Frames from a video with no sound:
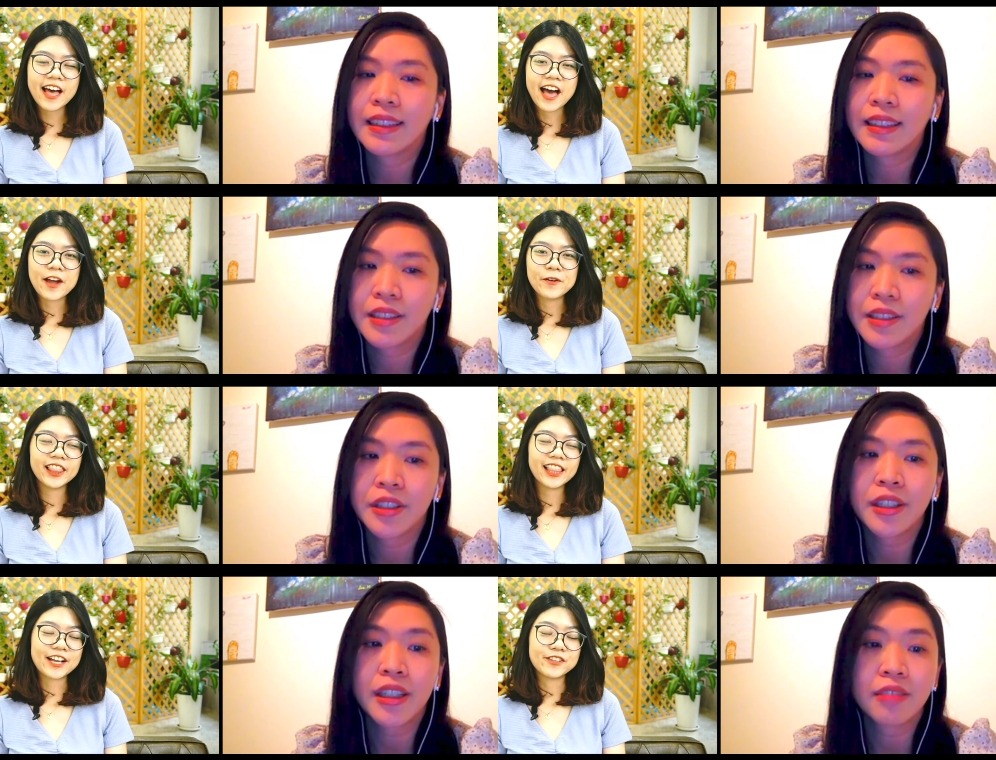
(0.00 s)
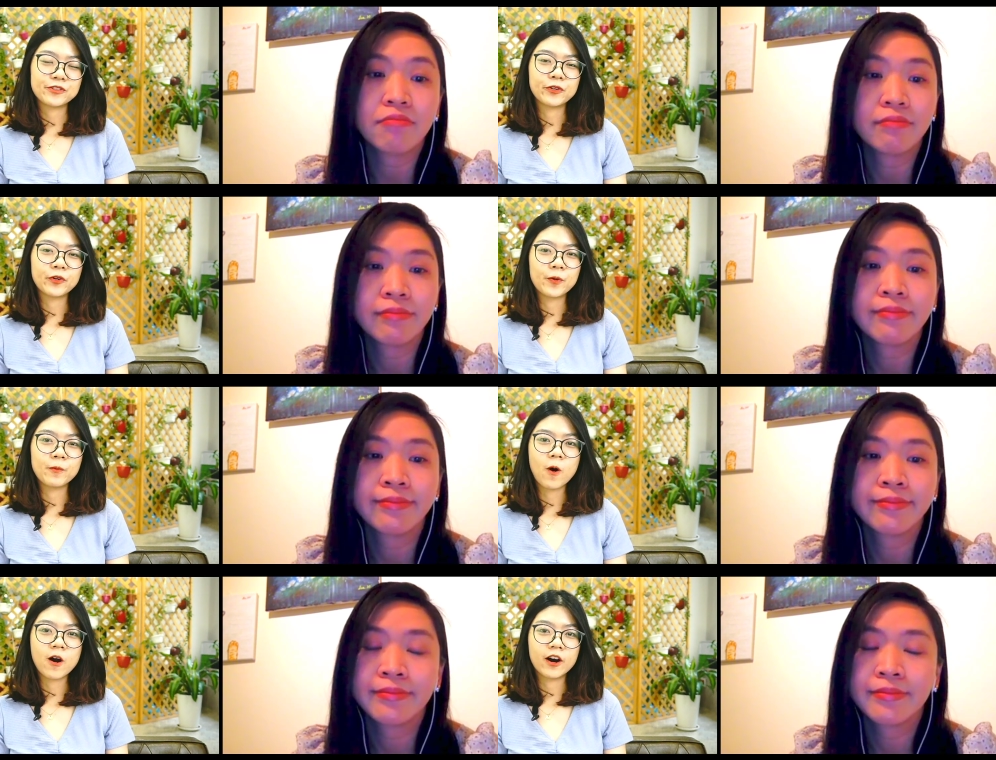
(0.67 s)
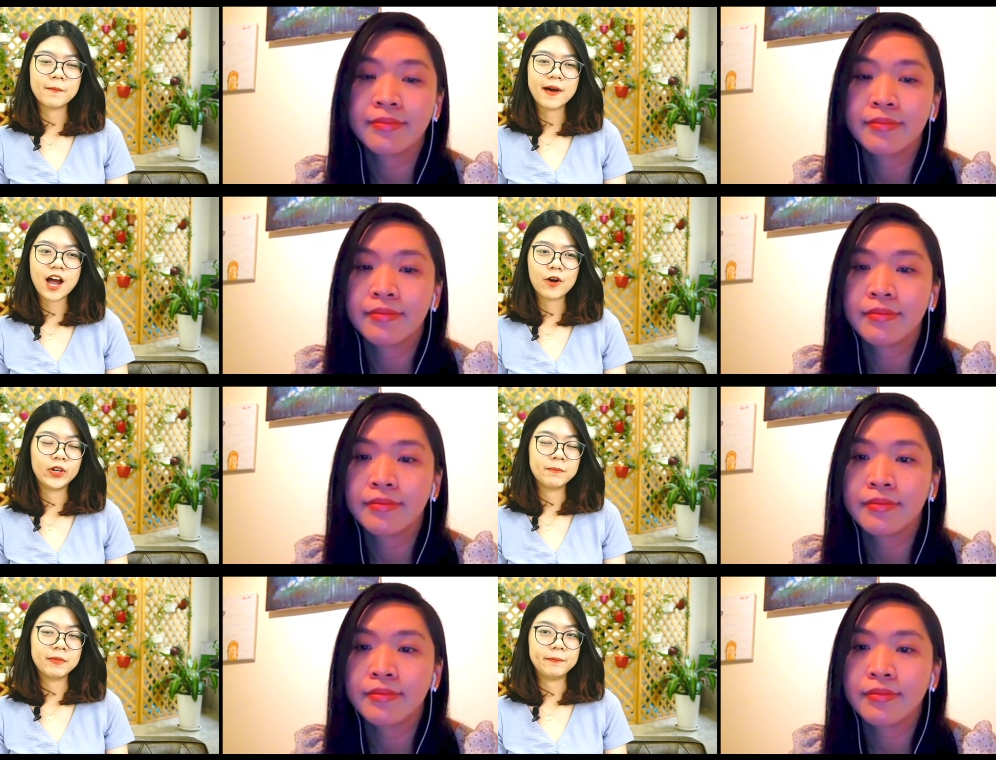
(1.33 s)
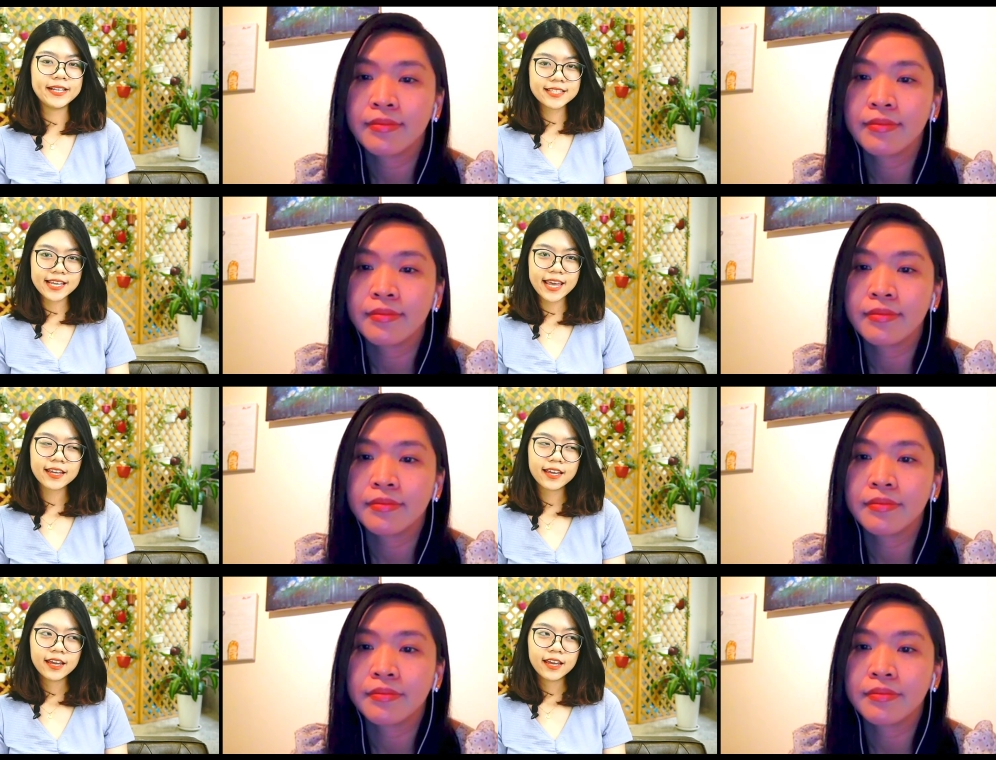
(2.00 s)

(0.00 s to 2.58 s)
Speaker 1: I would like sure. to know more about Women Meet Tech.